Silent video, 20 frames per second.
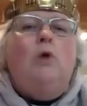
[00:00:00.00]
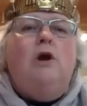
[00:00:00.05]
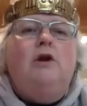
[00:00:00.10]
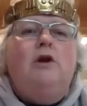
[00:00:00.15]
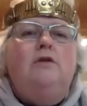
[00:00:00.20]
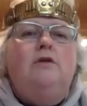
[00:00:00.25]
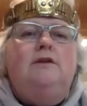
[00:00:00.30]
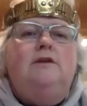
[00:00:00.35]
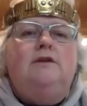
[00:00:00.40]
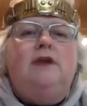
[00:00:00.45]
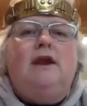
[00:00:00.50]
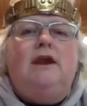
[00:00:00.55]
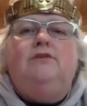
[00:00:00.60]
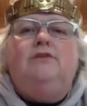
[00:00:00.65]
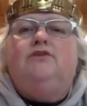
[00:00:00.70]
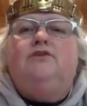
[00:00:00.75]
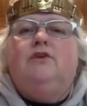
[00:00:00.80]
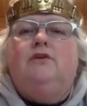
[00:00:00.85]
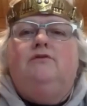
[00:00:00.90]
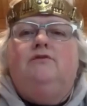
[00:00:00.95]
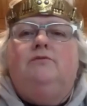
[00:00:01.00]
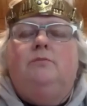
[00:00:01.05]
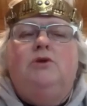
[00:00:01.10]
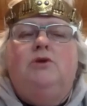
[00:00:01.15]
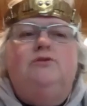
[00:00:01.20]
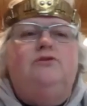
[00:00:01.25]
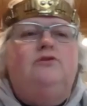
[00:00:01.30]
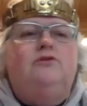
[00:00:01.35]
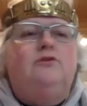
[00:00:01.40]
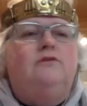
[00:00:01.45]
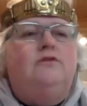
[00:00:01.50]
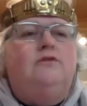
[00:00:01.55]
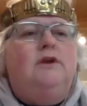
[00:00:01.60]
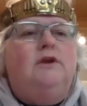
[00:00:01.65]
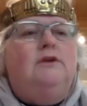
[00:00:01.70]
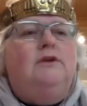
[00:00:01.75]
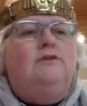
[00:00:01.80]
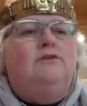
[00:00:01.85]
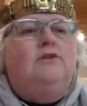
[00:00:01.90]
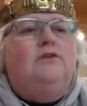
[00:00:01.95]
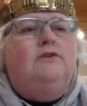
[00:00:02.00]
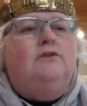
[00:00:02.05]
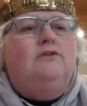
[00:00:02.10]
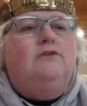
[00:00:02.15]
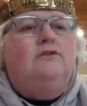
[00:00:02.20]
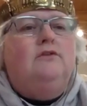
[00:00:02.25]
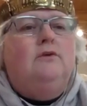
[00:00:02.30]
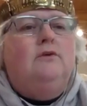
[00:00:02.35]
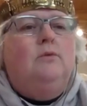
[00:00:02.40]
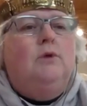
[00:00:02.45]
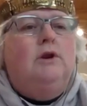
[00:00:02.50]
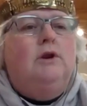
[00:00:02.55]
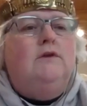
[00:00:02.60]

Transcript: are the dates of most of these? That's one of the